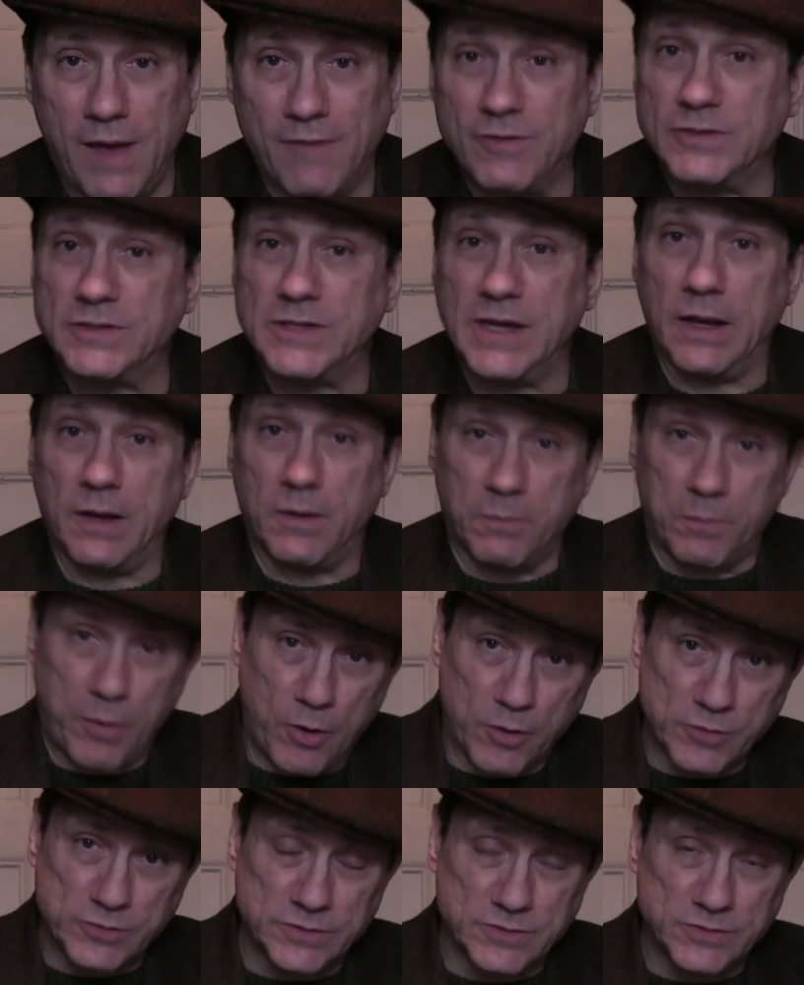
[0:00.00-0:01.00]
I haven't seen it in
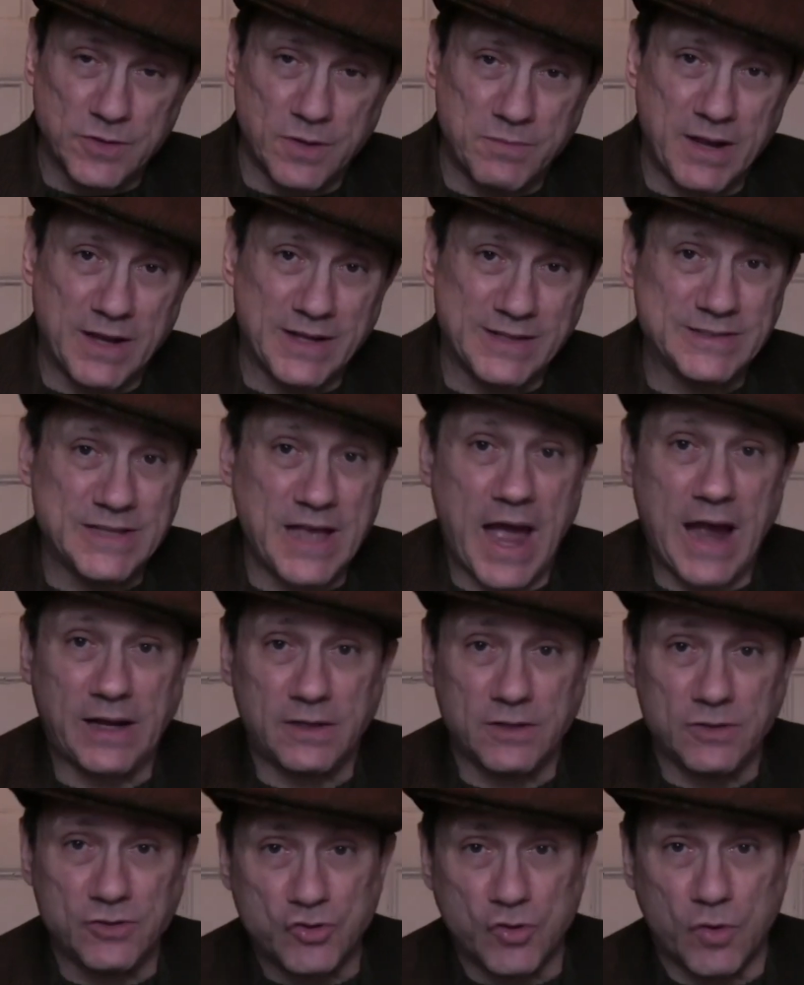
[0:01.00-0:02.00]
person, so I'm not
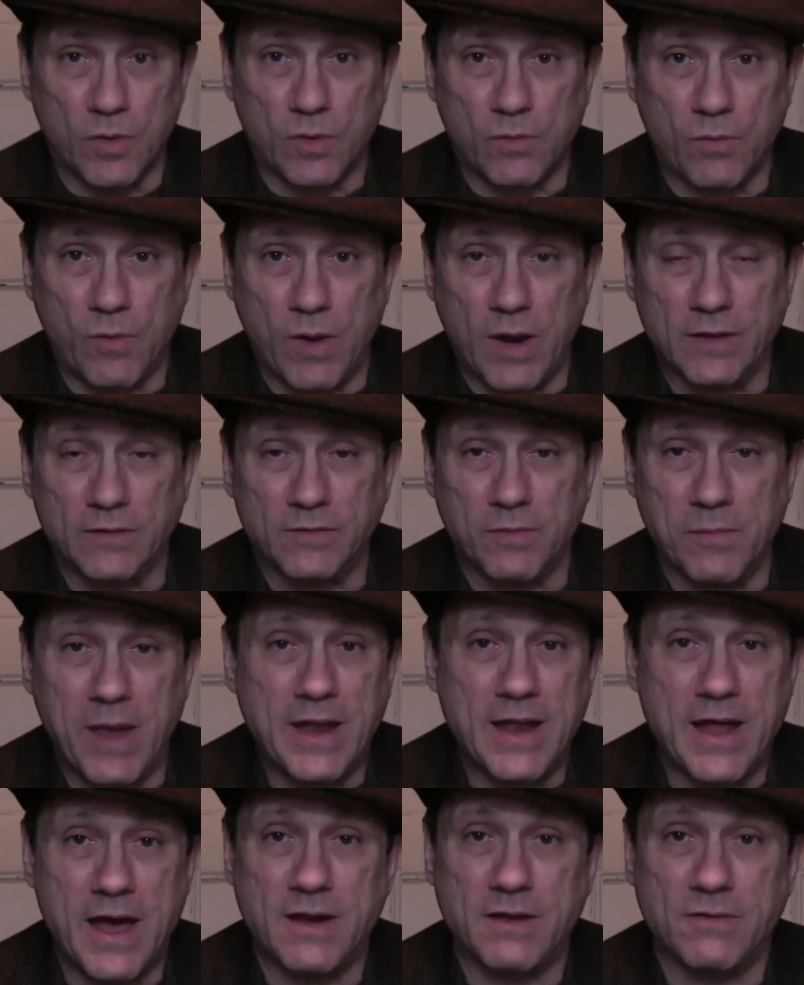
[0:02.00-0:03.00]
exactly sure what it's
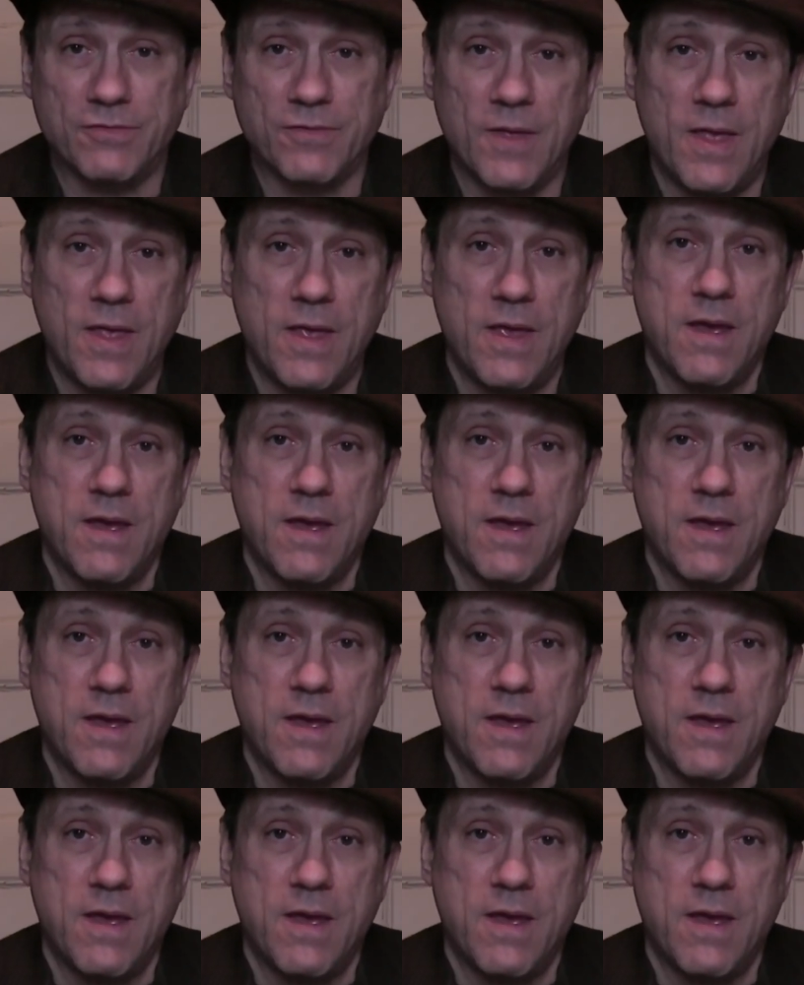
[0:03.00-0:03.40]
made out of,